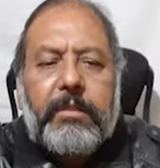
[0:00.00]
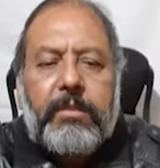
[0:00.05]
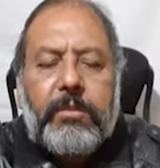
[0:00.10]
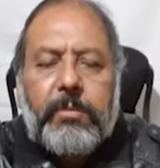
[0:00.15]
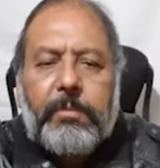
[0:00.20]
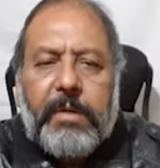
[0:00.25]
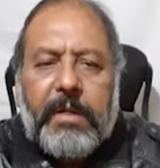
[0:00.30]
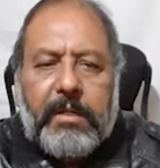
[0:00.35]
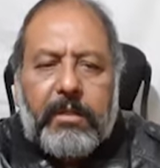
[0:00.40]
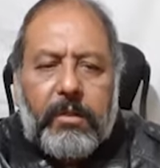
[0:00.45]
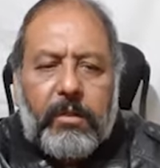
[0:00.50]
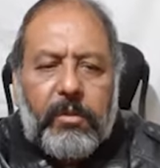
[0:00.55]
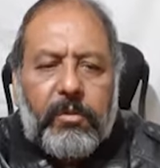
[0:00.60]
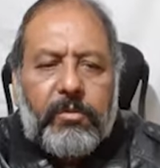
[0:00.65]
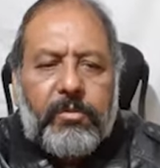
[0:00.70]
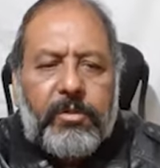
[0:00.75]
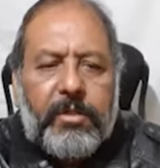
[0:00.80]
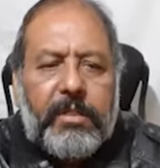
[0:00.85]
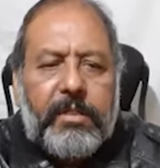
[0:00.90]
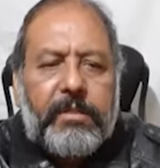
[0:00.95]

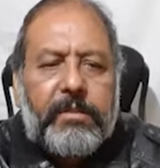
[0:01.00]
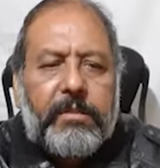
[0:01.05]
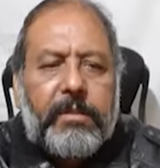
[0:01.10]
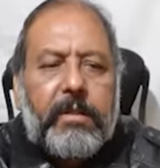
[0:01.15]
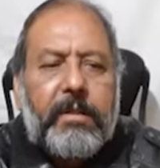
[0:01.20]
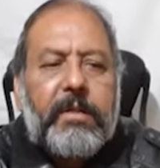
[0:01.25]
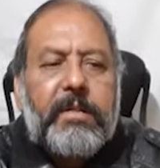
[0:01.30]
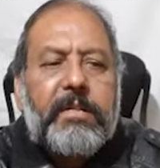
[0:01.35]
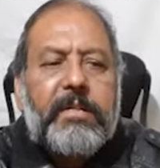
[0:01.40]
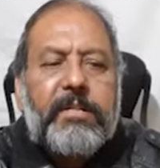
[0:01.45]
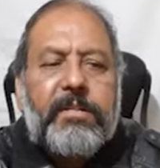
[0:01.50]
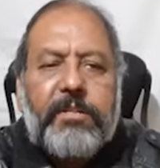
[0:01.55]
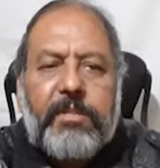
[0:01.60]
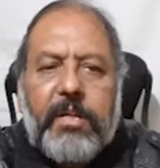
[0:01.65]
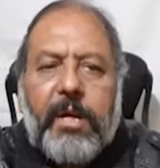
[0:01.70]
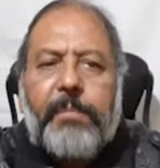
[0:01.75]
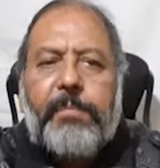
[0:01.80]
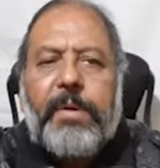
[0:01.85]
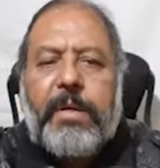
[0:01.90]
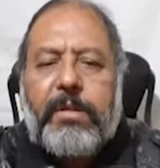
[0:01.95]
tuberculosis,
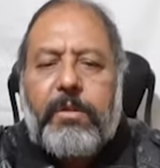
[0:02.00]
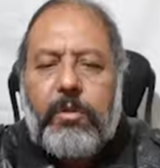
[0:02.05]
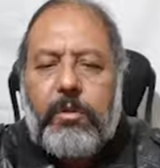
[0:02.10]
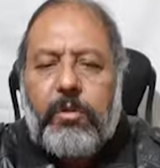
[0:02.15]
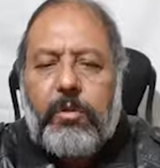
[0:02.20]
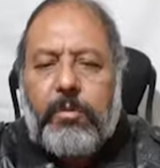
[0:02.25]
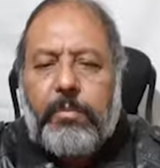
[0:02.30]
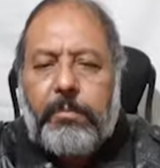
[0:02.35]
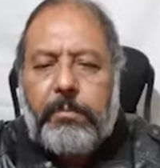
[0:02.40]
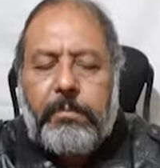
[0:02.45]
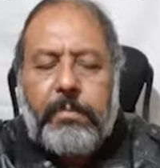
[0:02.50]
subacute